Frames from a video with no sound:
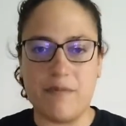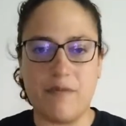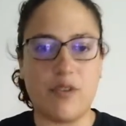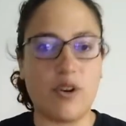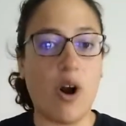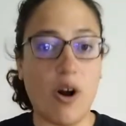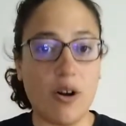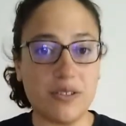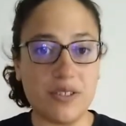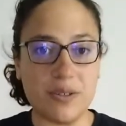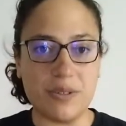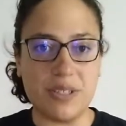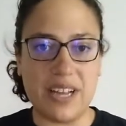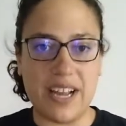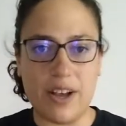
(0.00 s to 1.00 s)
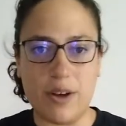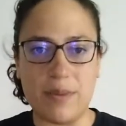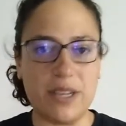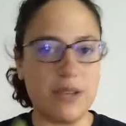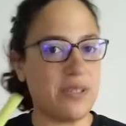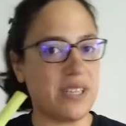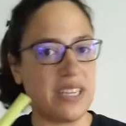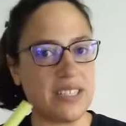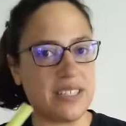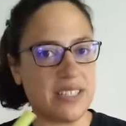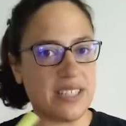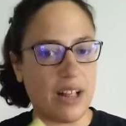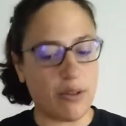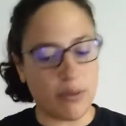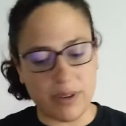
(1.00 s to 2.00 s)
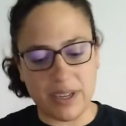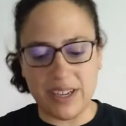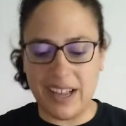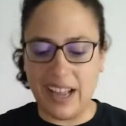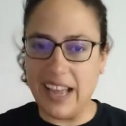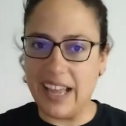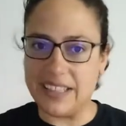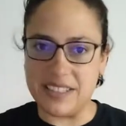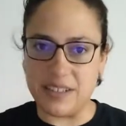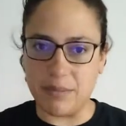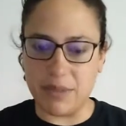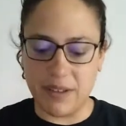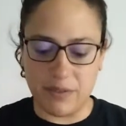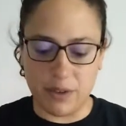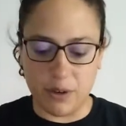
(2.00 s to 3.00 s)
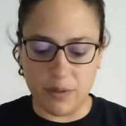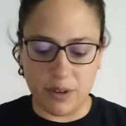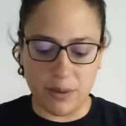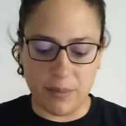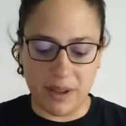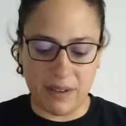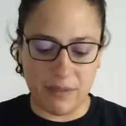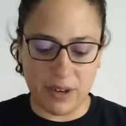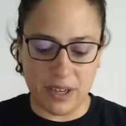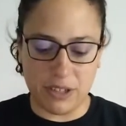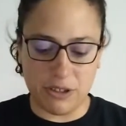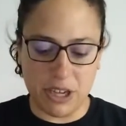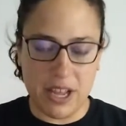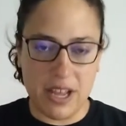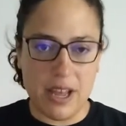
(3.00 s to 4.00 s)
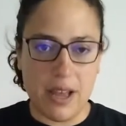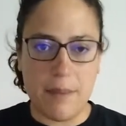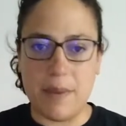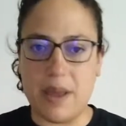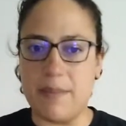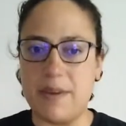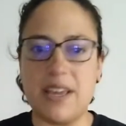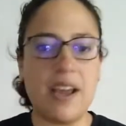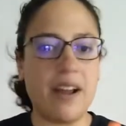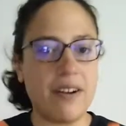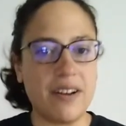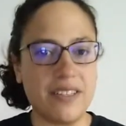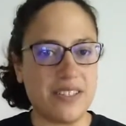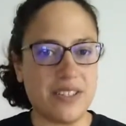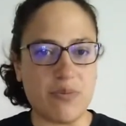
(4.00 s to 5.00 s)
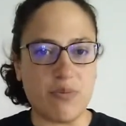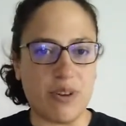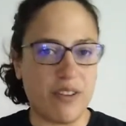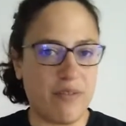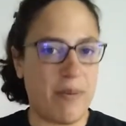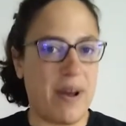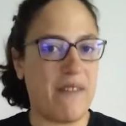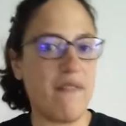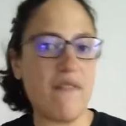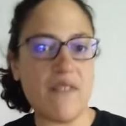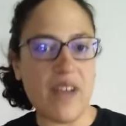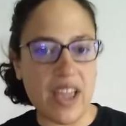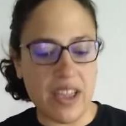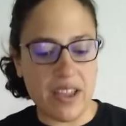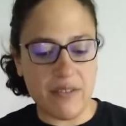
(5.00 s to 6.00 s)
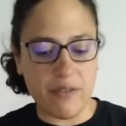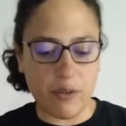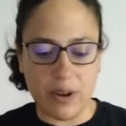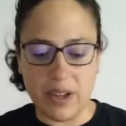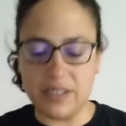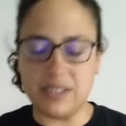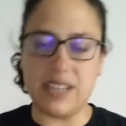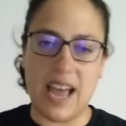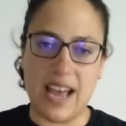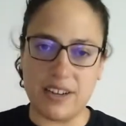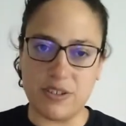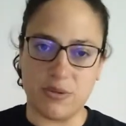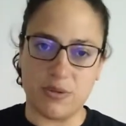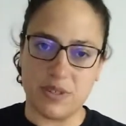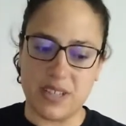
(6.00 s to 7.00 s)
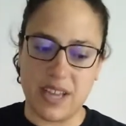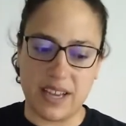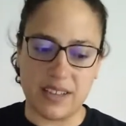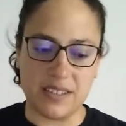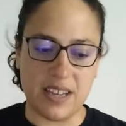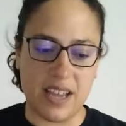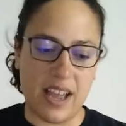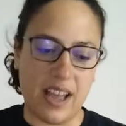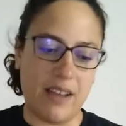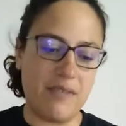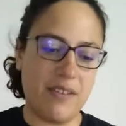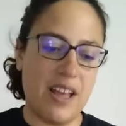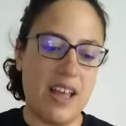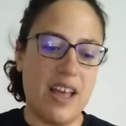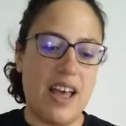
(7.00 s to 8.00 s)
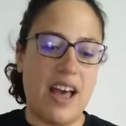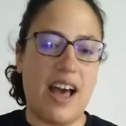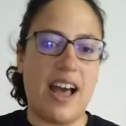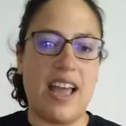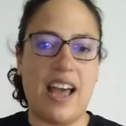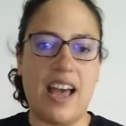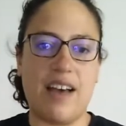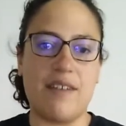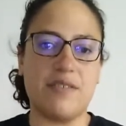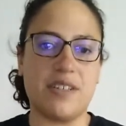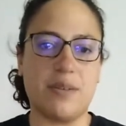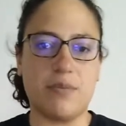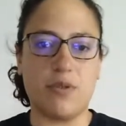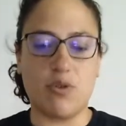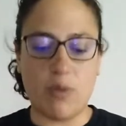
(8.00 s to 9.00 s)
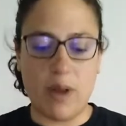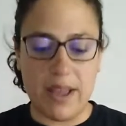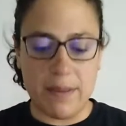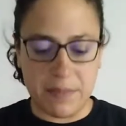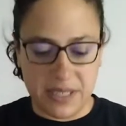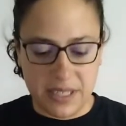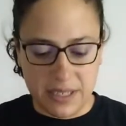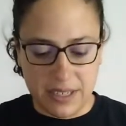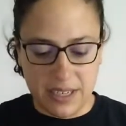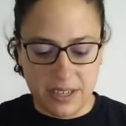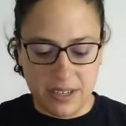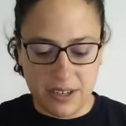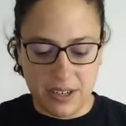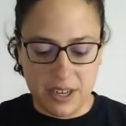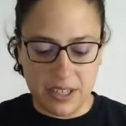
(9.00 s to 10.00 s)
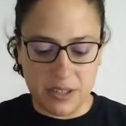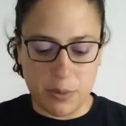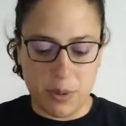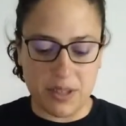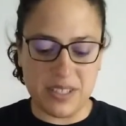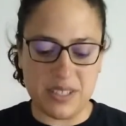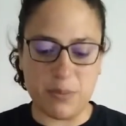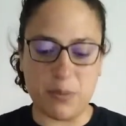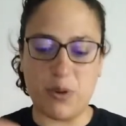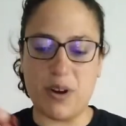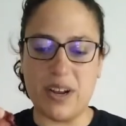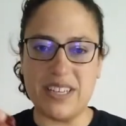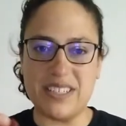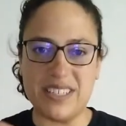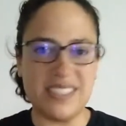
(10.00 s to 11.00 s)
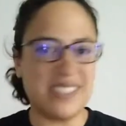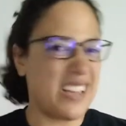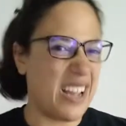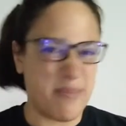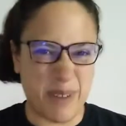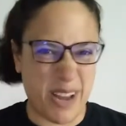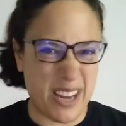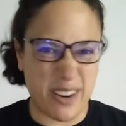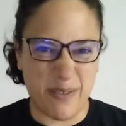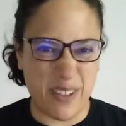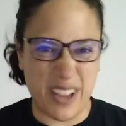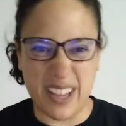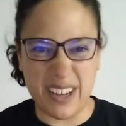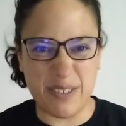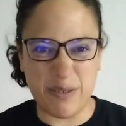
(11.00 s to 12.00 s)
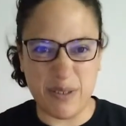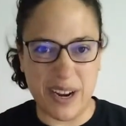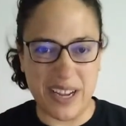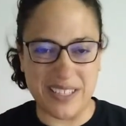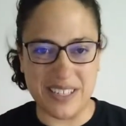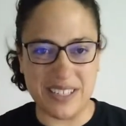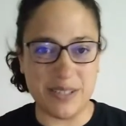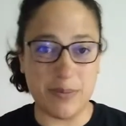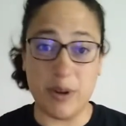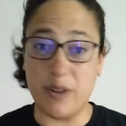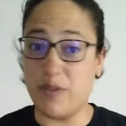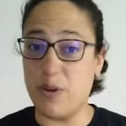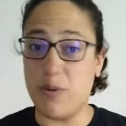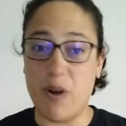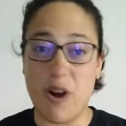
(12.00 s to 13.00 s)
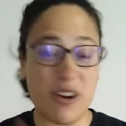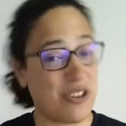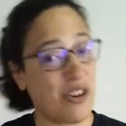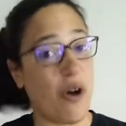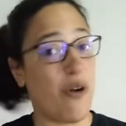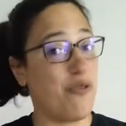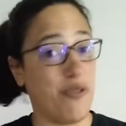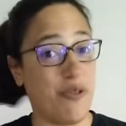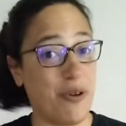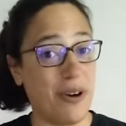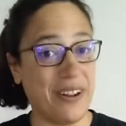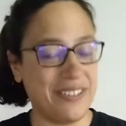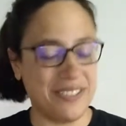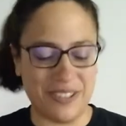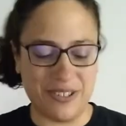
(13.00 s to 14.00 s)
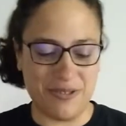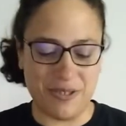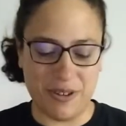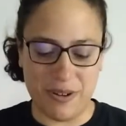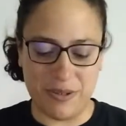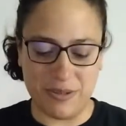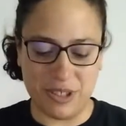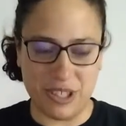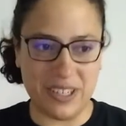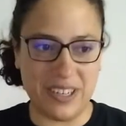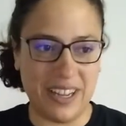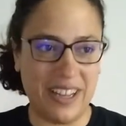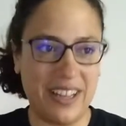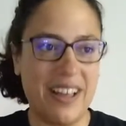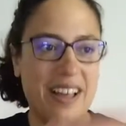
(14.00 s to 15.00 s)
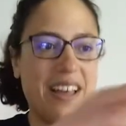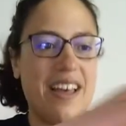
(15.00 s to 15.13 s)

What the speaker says: For also today I'll be using celery. I had some left over in my fridge. Baby carrots, one of my favorite actual snacks to have. I have some grapes in here as well as some craisins. I'm not a fan of raisins, but if you are, go for it. Do your own shindig.